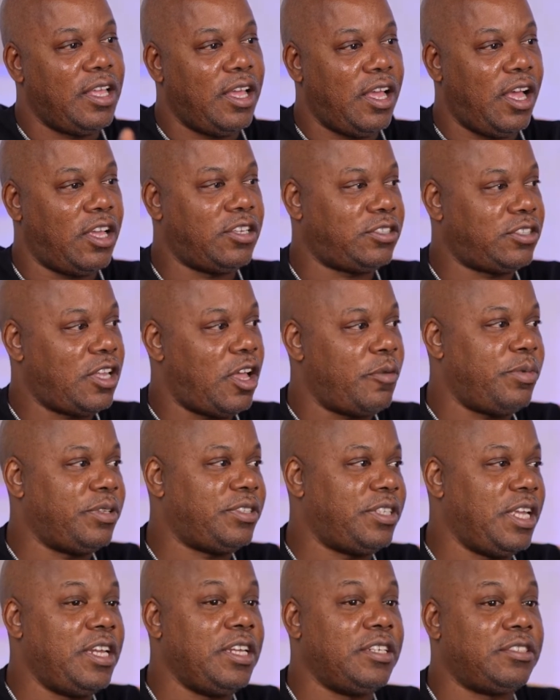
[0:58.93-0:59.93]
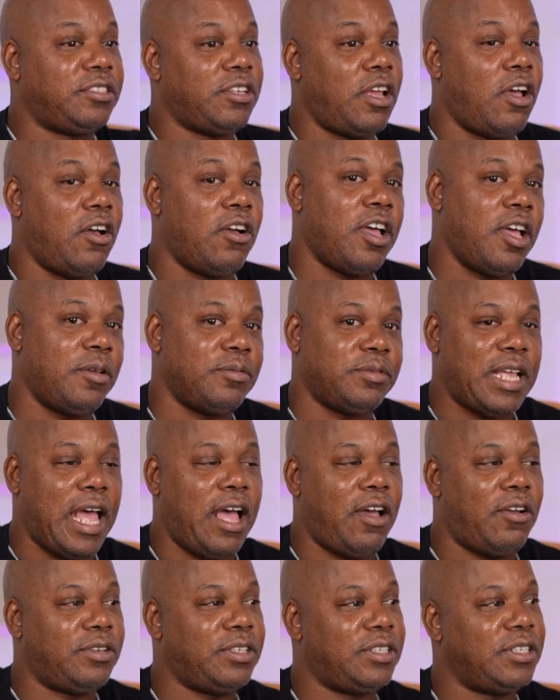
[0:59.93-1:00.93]
A song, but then this song comes
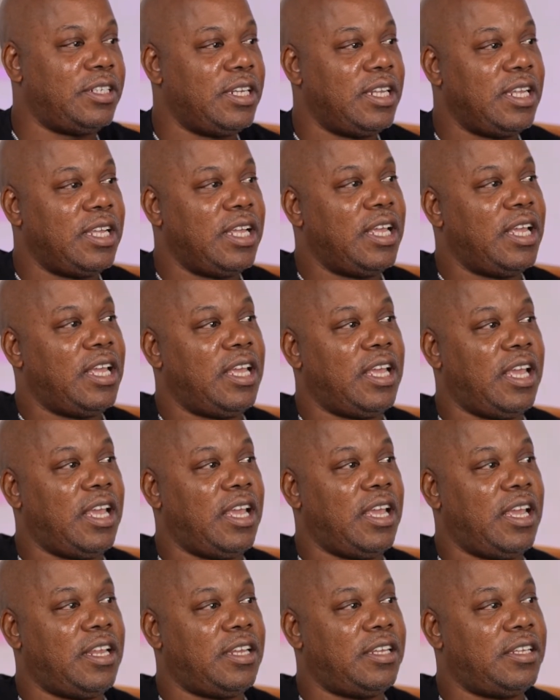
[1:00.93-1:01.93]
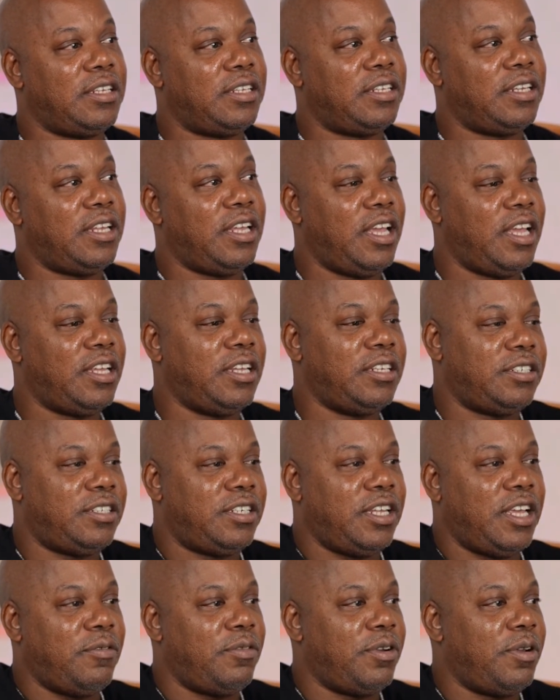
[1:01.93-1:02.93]
out and it
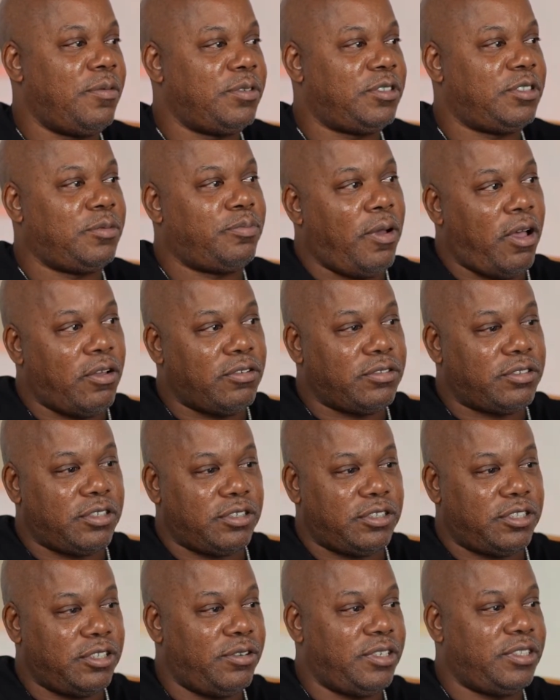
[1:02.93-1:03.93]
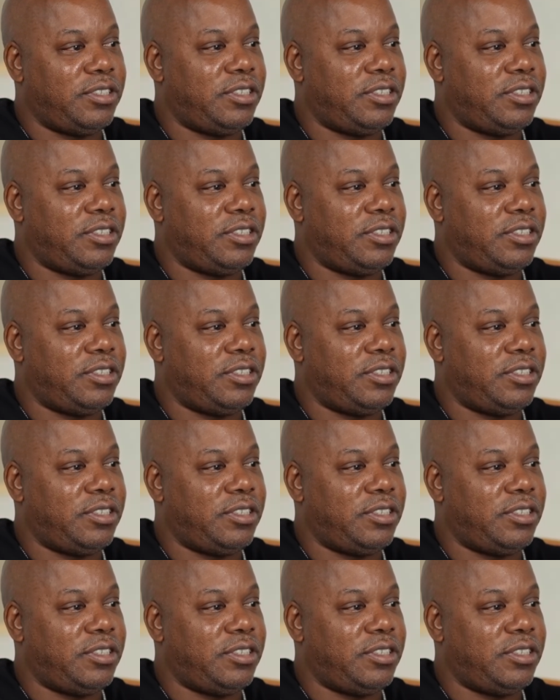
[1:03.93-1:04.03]
did what it was supposed to do. It